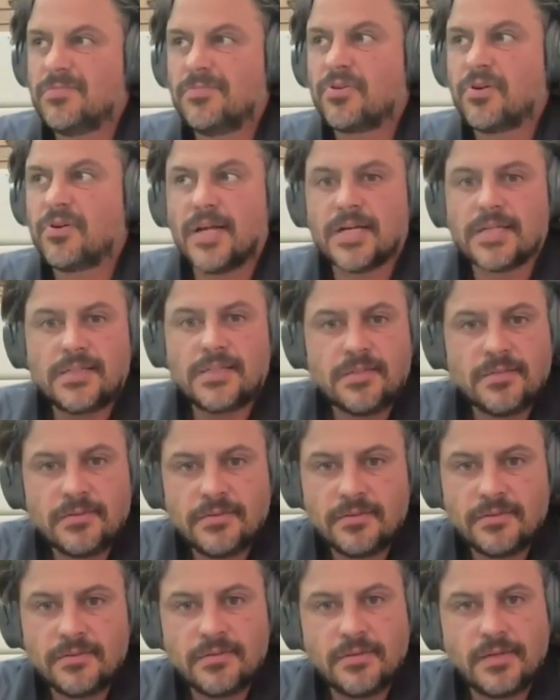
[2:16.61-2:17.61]
product
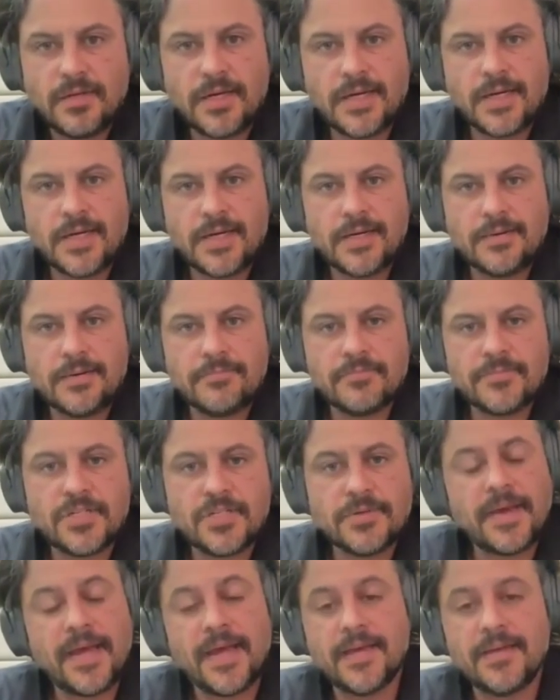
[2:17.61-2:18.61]

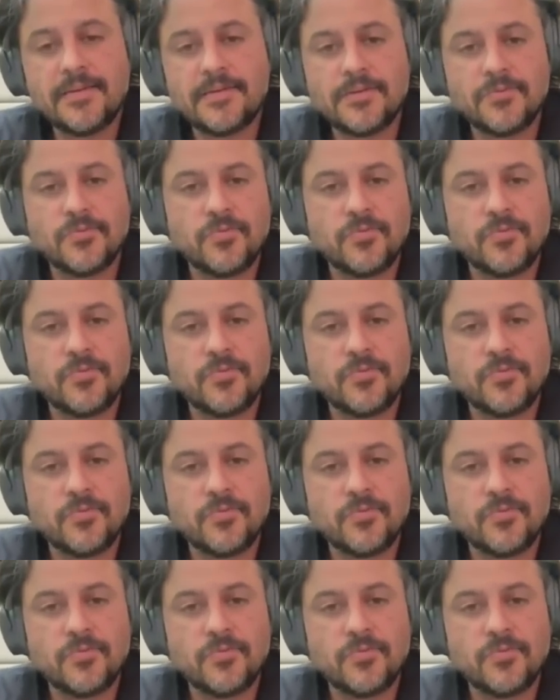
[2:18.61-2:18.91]
demand